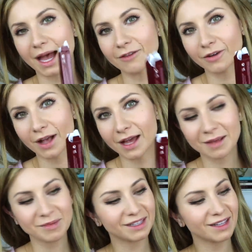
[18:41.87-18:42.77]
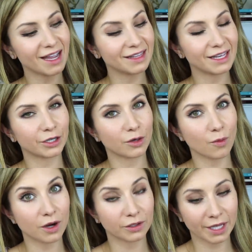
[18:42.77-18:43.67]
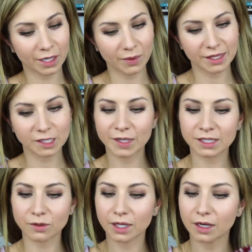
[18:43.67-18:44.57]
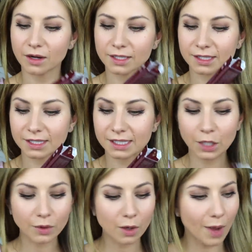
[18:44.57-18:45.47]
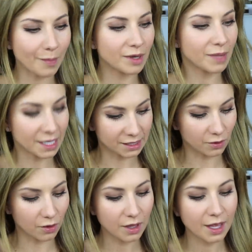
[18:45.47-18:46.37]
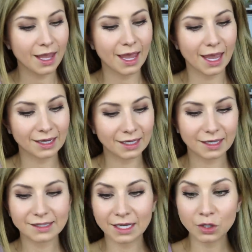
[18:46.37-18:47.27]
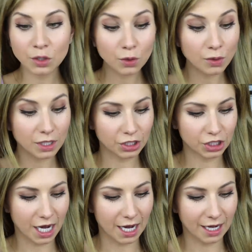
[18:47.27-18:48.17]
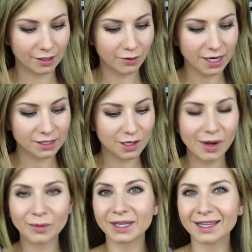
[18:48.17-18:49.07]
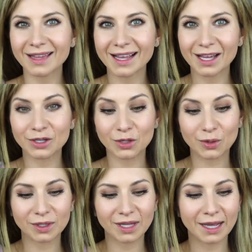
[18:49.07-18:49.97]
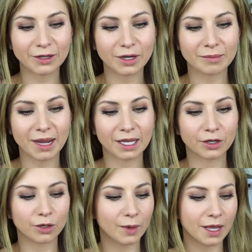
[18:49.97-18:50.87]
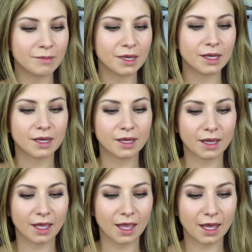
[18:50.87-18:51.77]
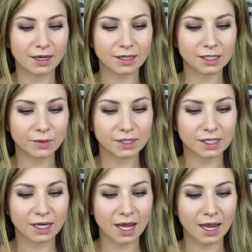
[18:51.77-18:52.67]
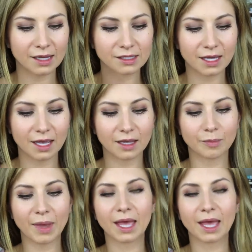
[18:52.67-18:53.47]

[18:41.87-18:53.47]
I forgot I'm gonna line the inner waterline with this pencil here. It's the Secret Weapon pencil, and it is a nude shade. You guys know I really like a nude liner in my inner rim, and this one is a nice like